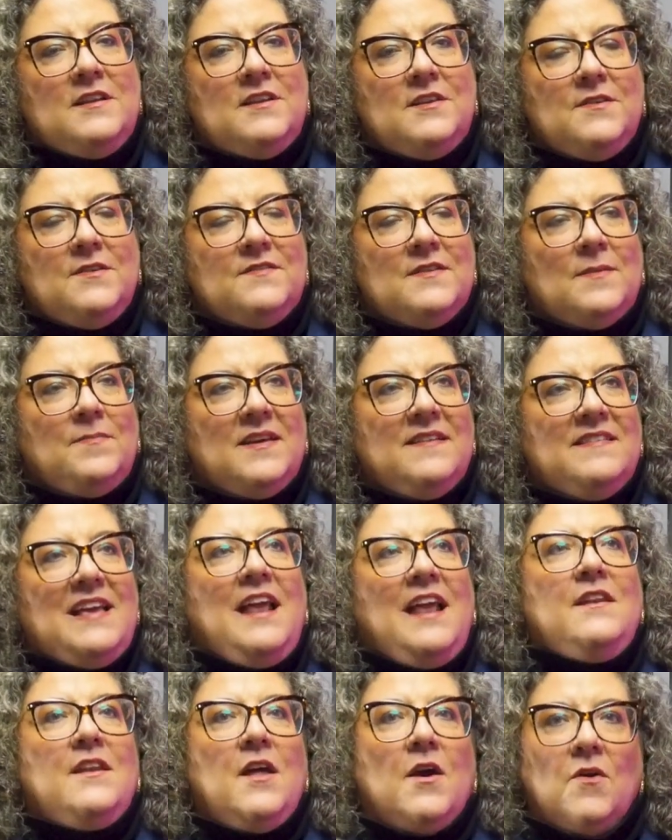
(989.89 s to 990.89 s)
to do something.
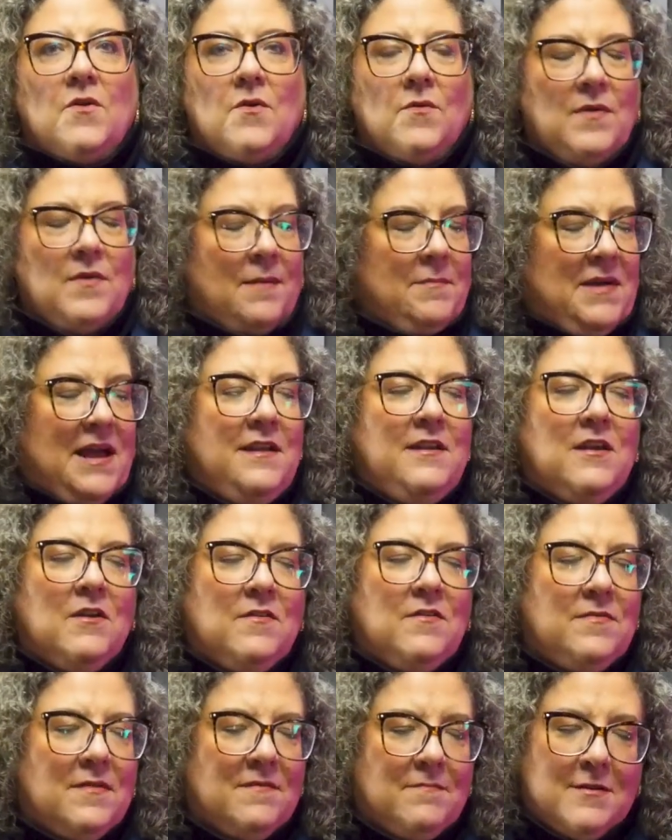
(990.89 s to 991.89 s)
I know, I mean, I
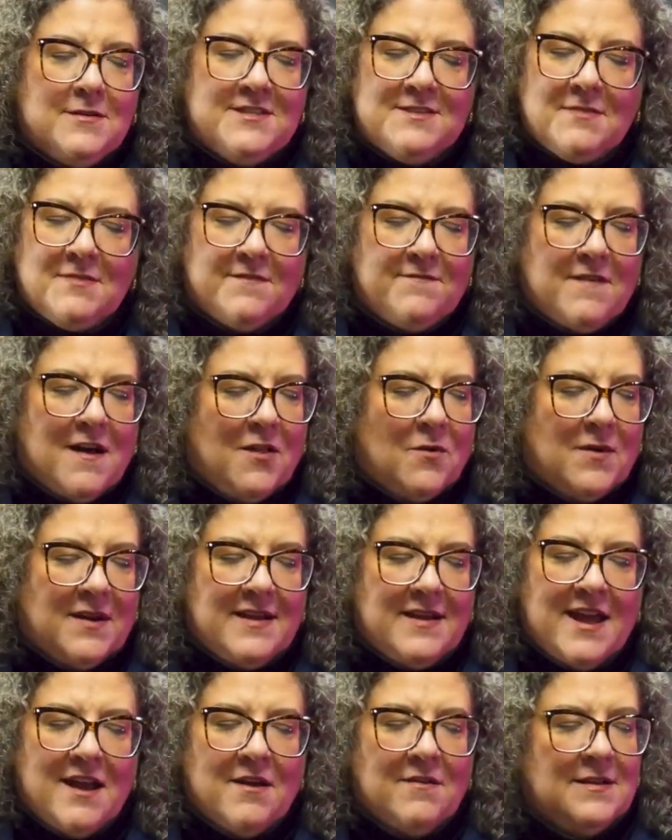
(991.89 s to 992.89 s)
know that most of my following
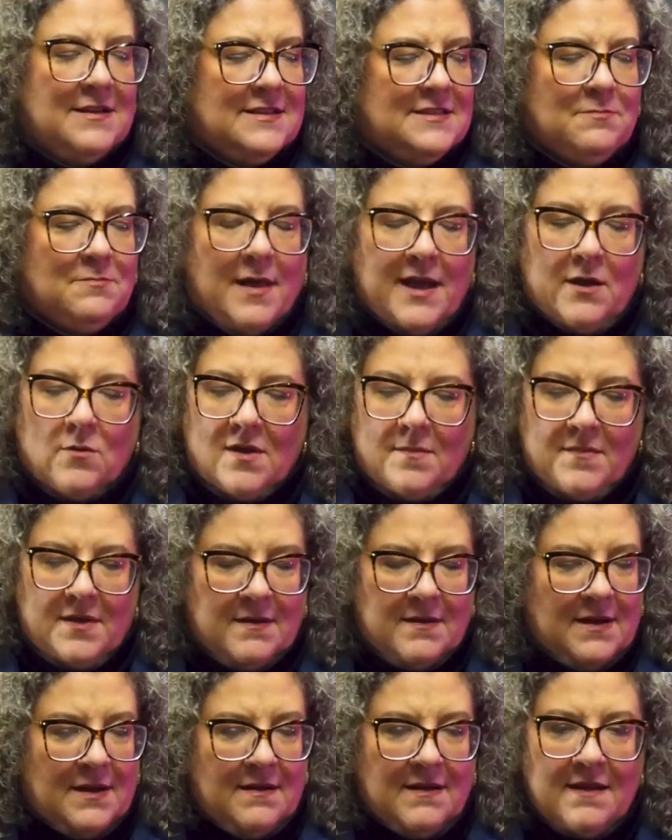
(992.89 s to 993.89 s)
now is Black
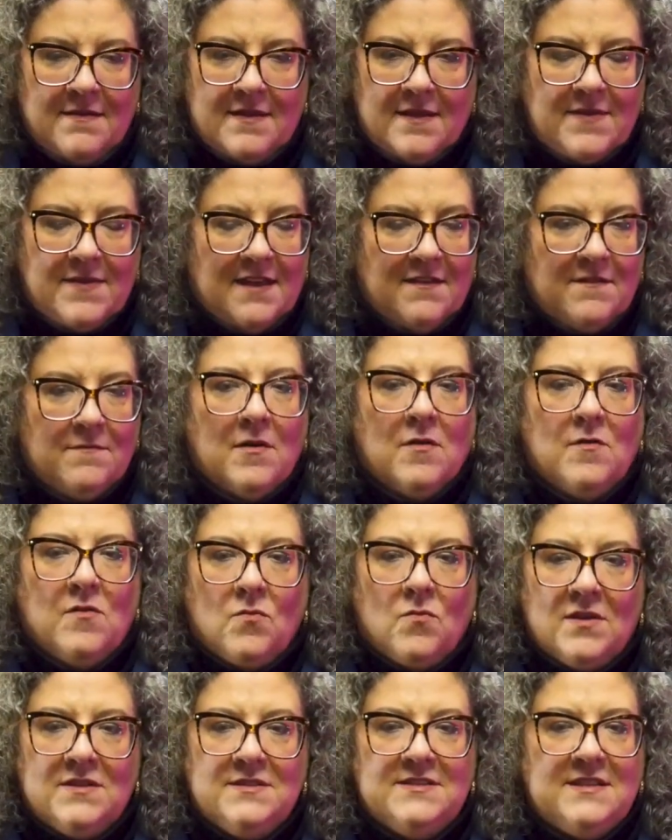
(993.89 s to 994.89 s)
women, and and that they are the
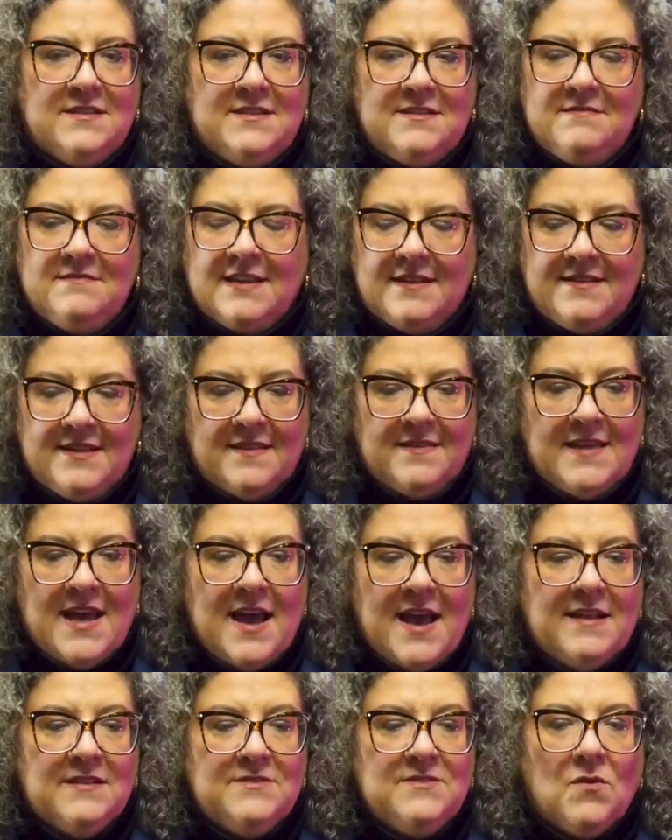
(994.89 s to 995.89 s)
ones that, that did
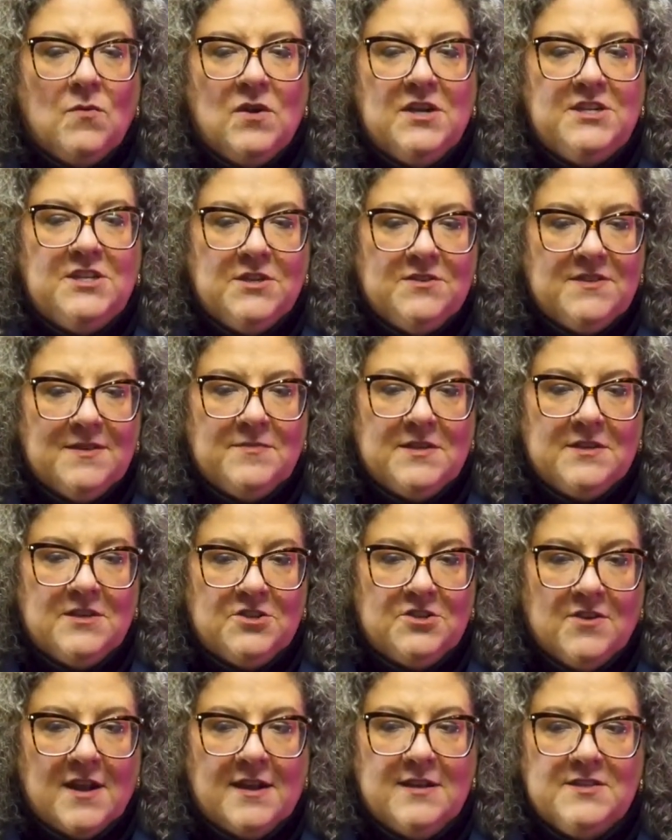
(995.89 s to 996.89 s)
that, and so I wanted to do something to
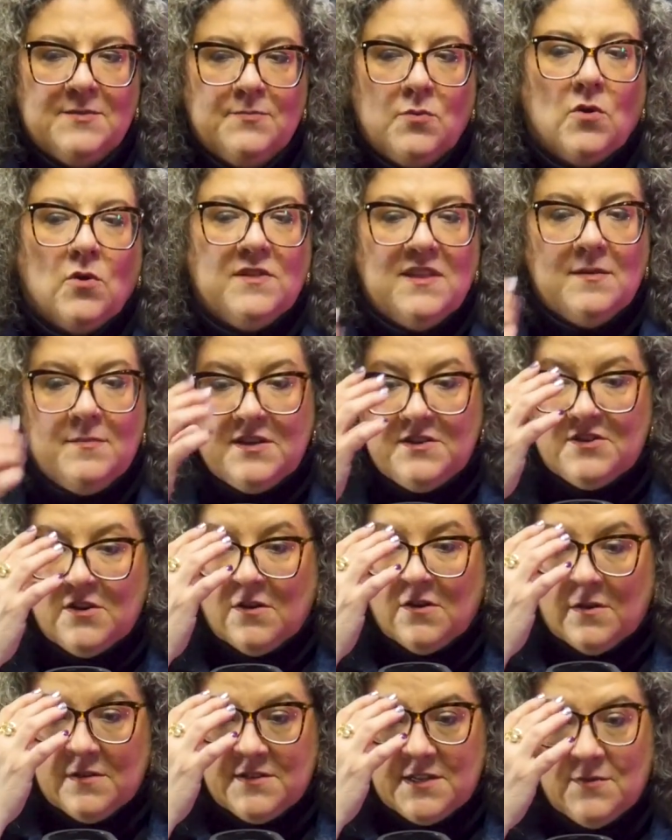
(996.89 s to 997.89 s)
try to support them in
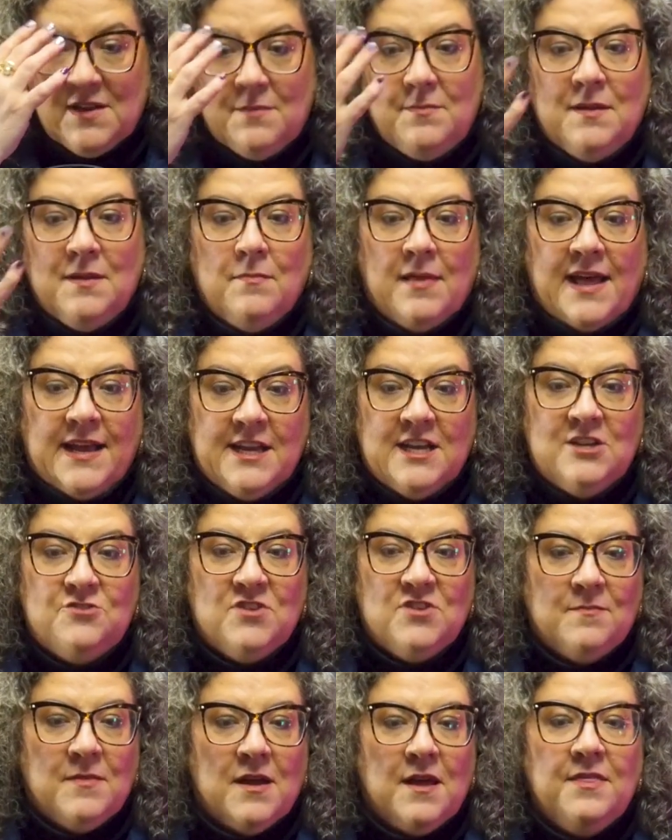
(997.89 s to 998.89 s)
turn. So it being Black
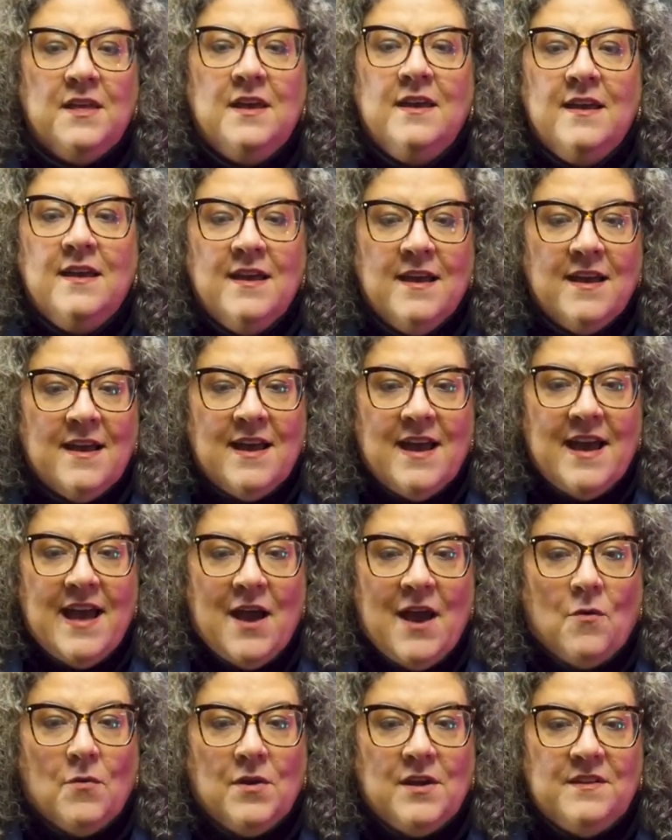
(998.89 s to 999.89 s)
History Month,
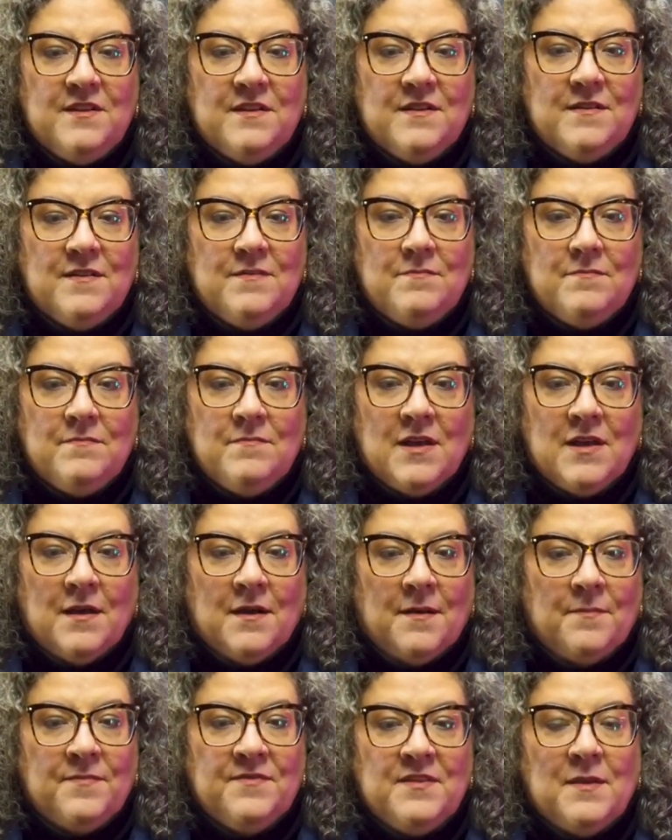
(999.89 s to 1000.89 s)
I wanted to
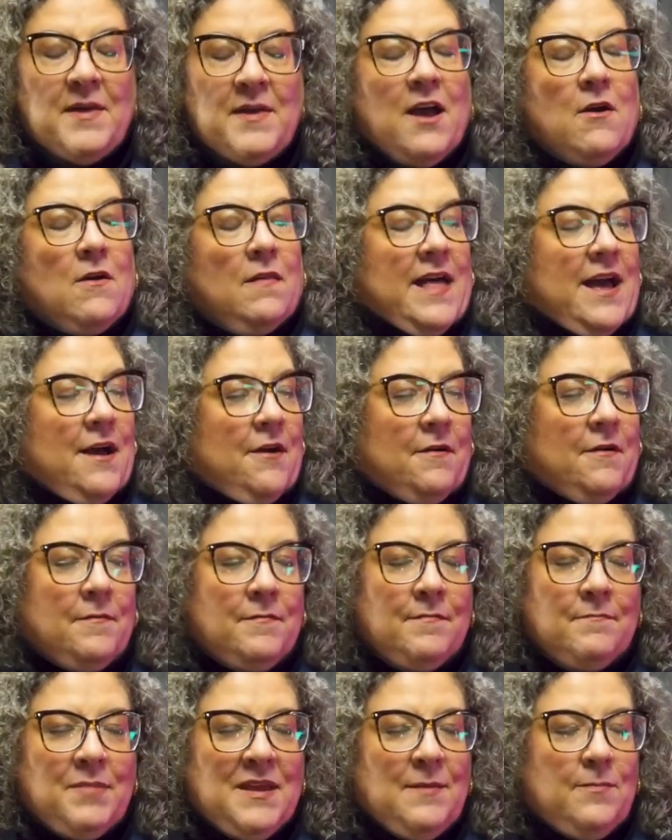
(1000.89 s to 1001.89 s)
um, somehow allow
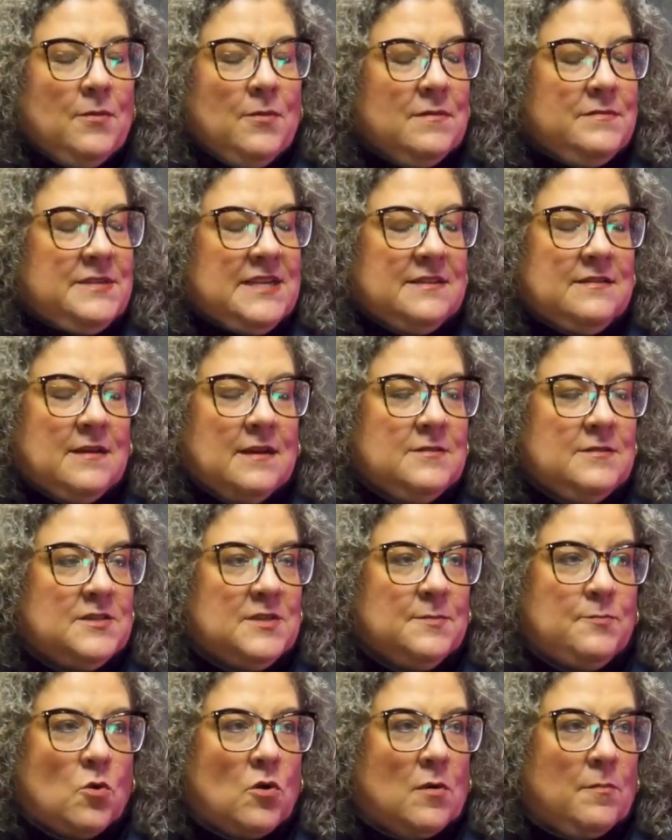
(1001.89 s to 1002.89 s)
people on TikTok to
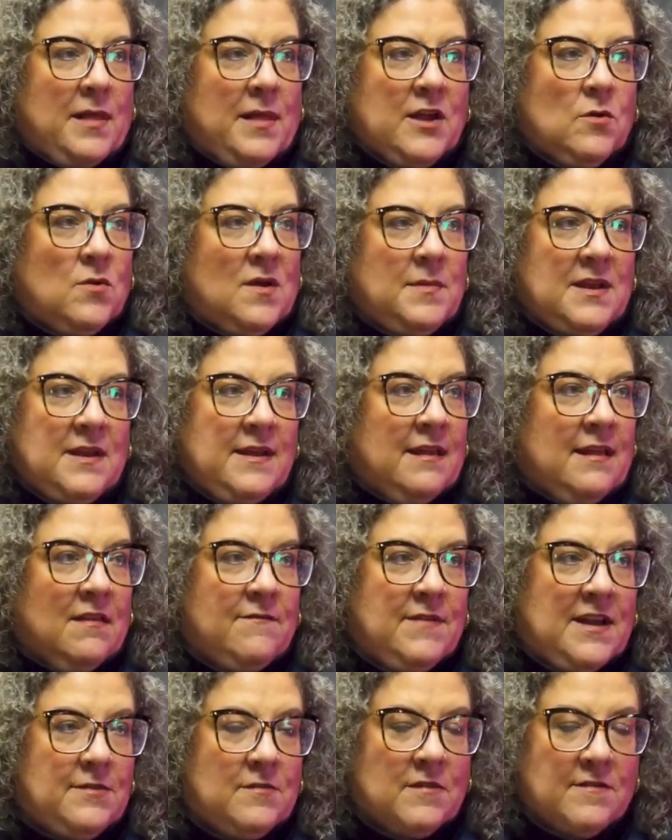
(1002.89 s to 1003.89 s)
support black women and
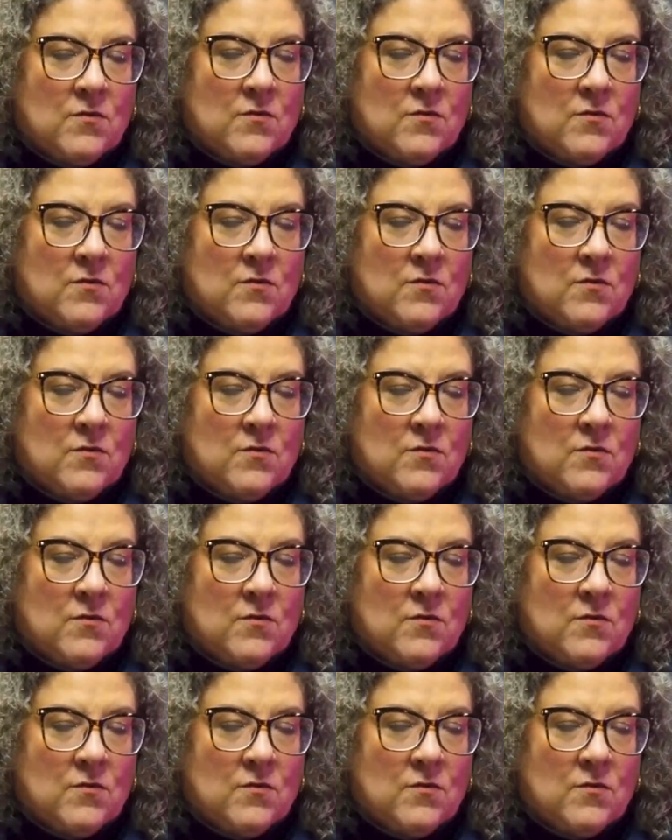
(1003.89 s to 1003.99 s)
elevate their